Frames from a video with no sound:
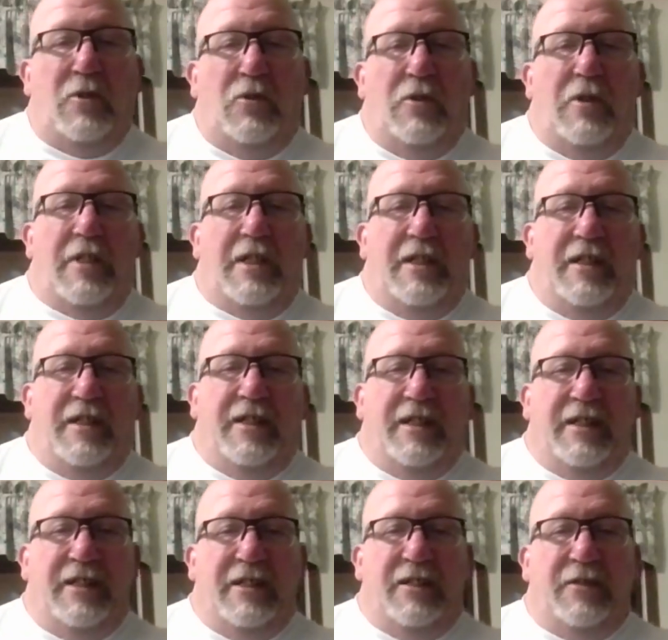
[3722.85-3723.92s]
cool looking
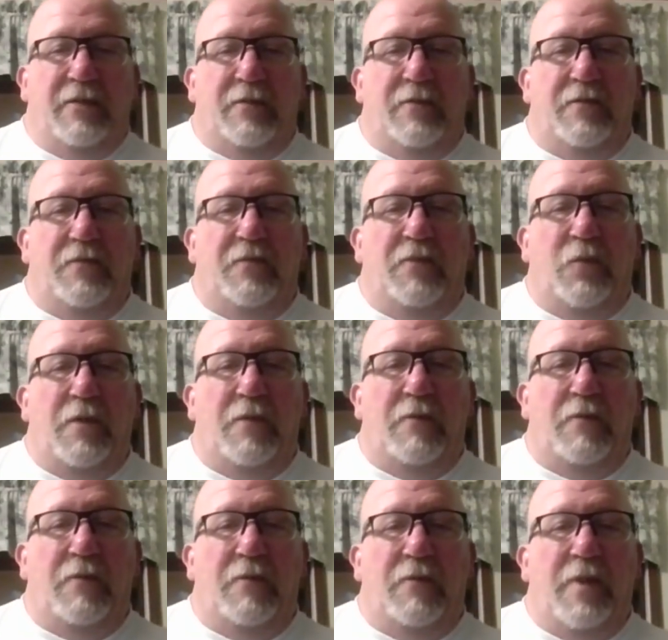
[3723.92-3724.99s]
little
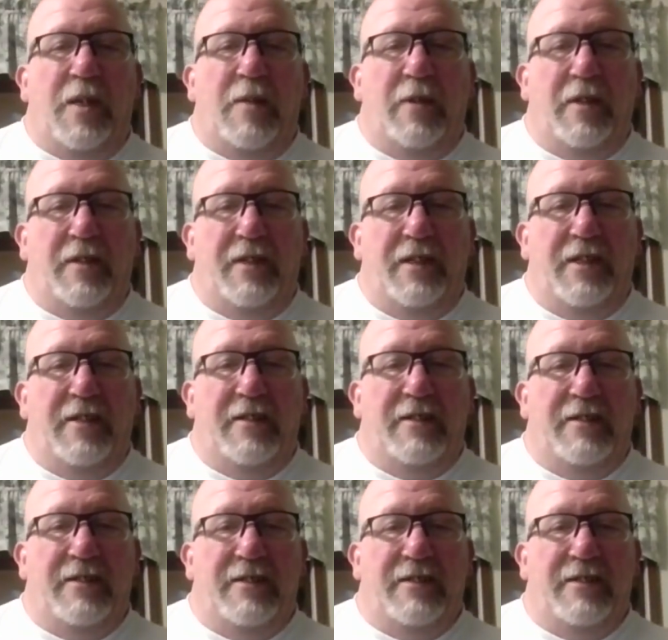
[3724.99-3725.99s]
Ford Fairmont there.